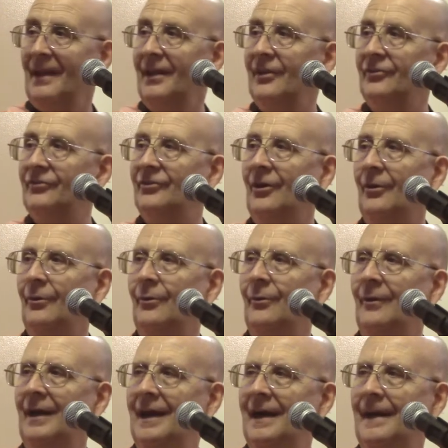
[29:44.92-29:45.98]

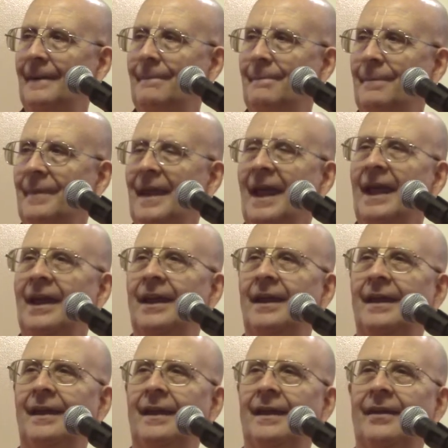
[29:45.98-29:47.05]
So
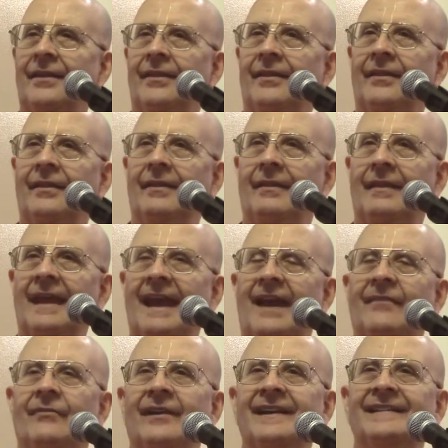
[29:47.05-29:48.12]

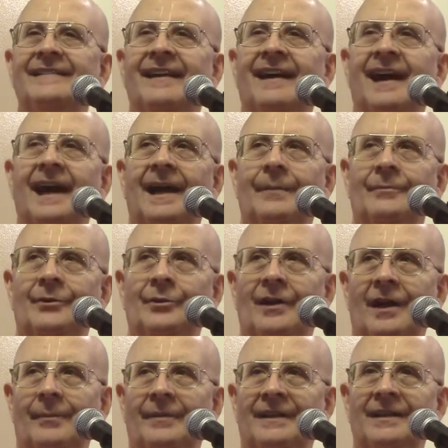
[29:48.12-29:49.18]
every time you
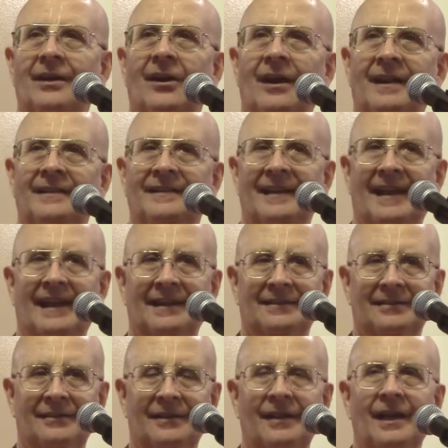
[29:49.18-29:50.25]
come in contact
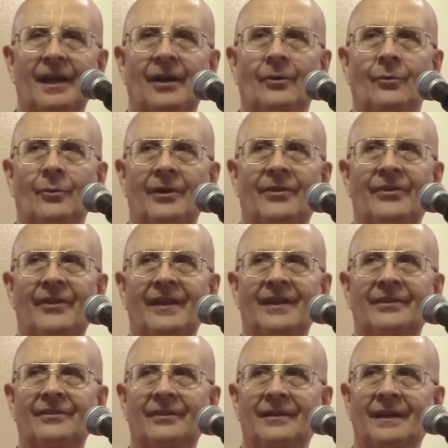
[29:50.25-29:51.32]
with the